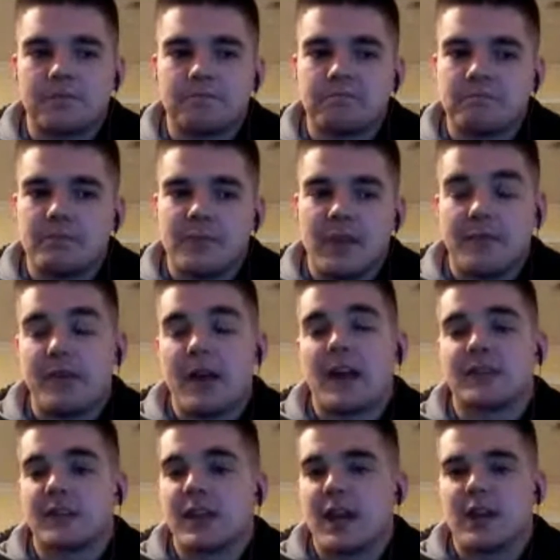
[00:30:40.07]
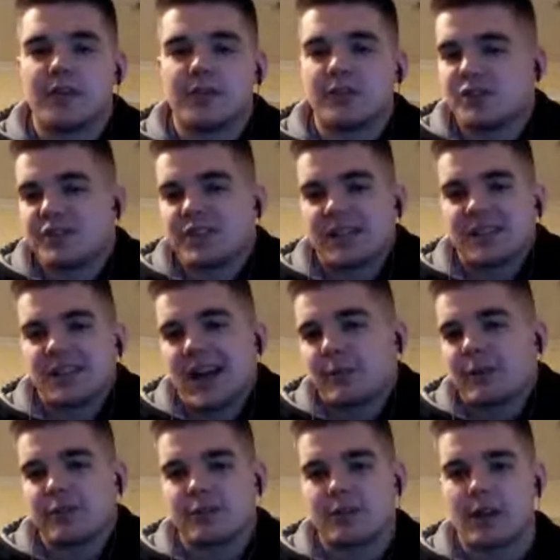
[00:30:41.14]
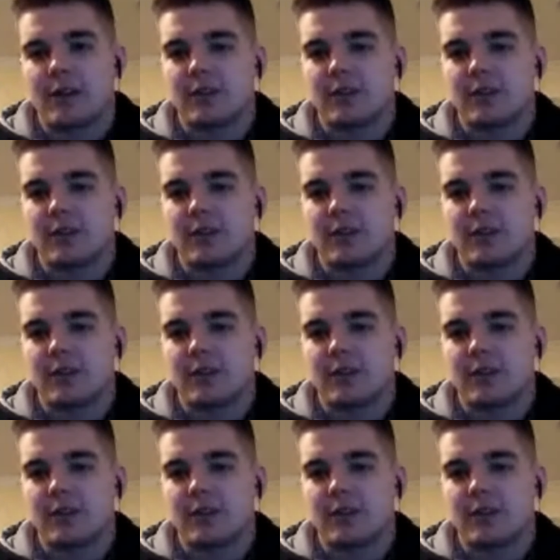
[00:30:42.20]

that's the case, just like time constraint too.